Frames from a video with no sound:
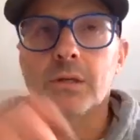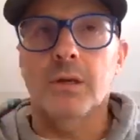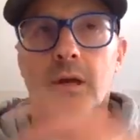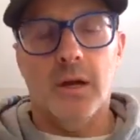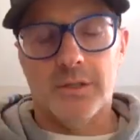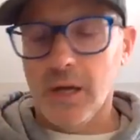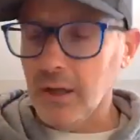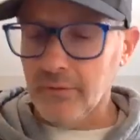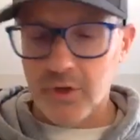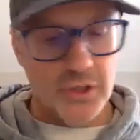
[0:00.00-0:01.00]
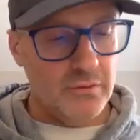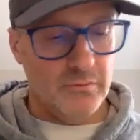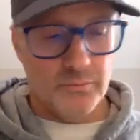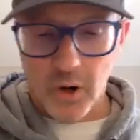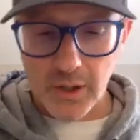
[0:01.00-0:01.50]
a television
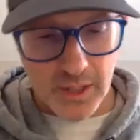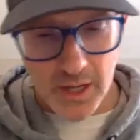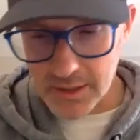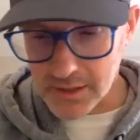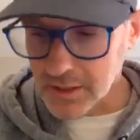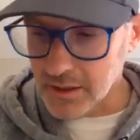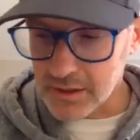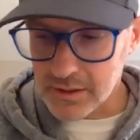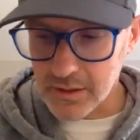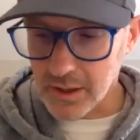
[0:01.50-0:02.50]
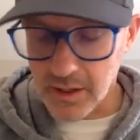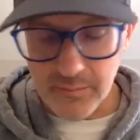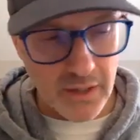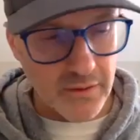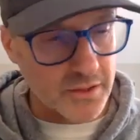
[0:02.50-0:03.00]
broadcast is, and I
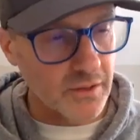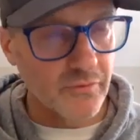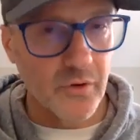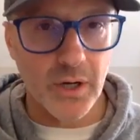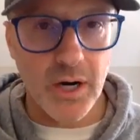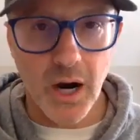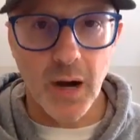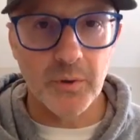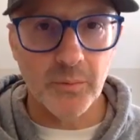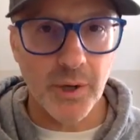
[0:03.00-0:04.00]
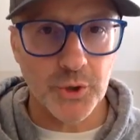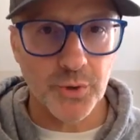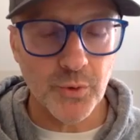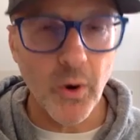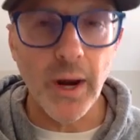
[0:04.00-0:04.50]
mean this in a very
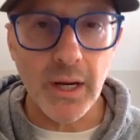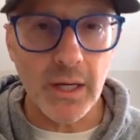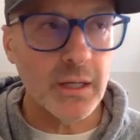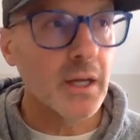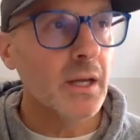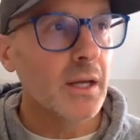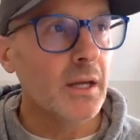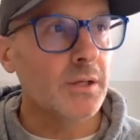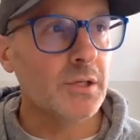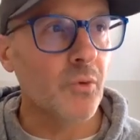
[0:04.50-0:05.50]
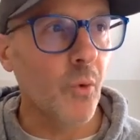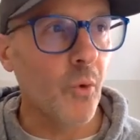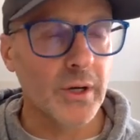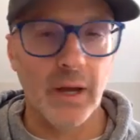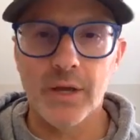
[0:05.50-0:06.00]
complimentary way, it's an
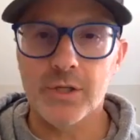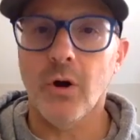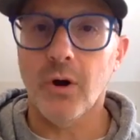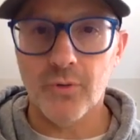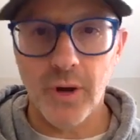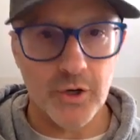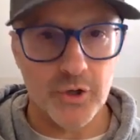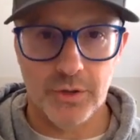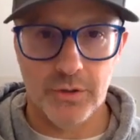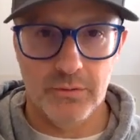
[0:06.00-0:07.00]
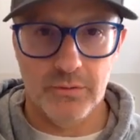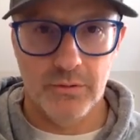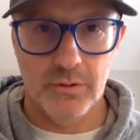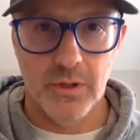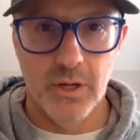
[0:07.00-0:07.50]
organized car crash.
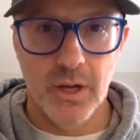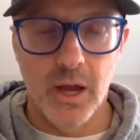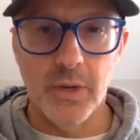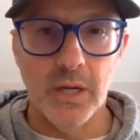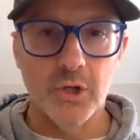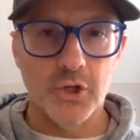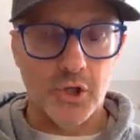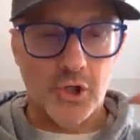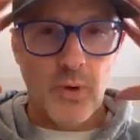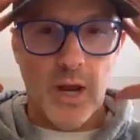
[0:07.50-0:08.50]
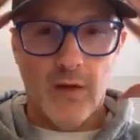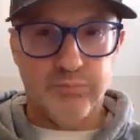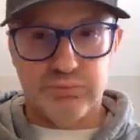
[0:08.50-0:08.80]
I mean, it's just you have